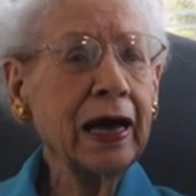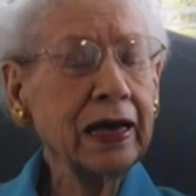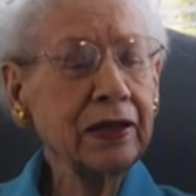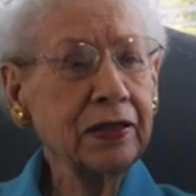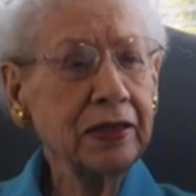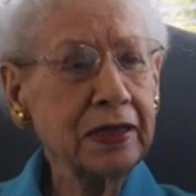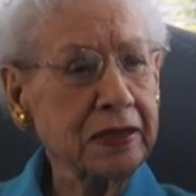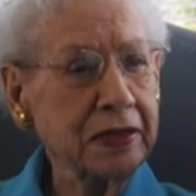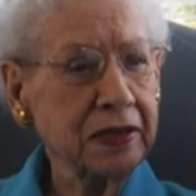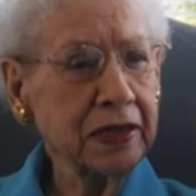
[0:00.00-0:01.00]
In
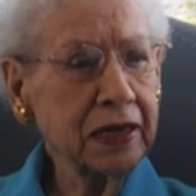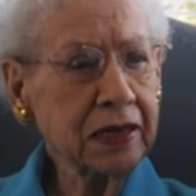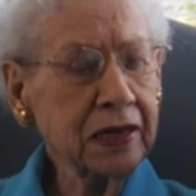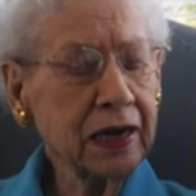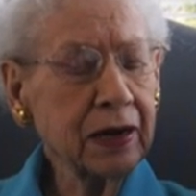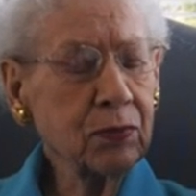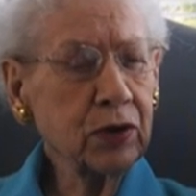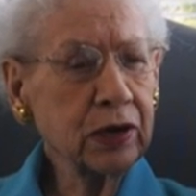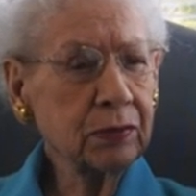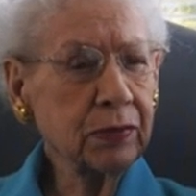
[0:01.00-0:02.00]
that time,
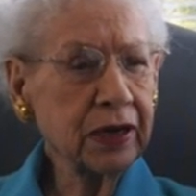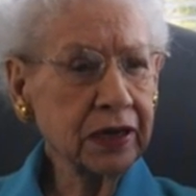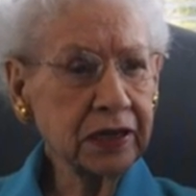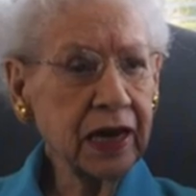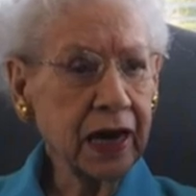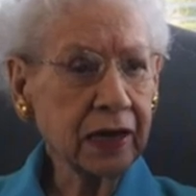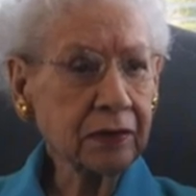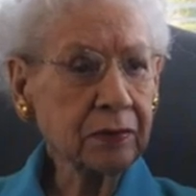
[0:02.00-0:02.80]
we had been attacked